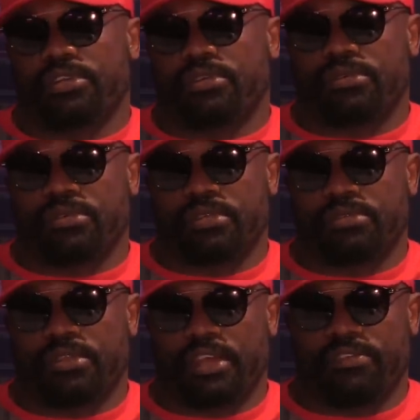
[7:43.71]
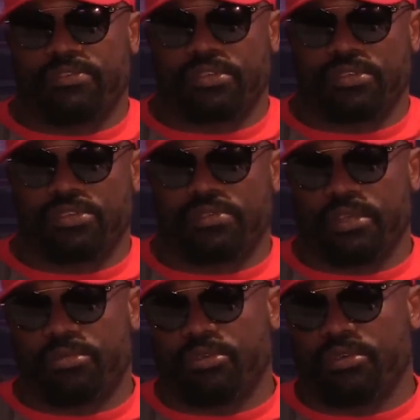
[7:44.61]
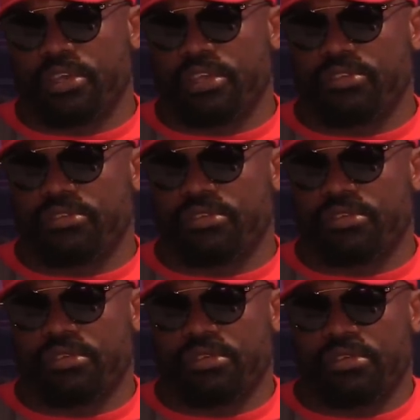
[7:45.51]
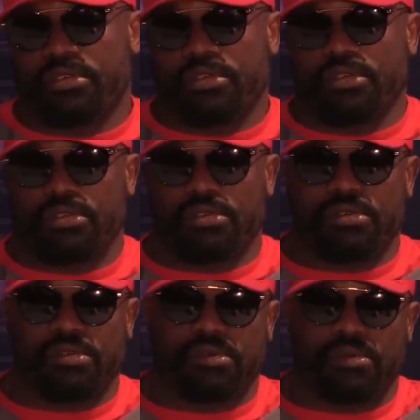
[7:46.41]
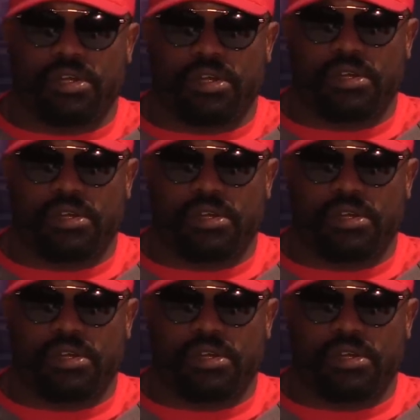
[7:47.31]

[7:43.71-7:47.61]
You know, the ref, you know, 3 points, you know,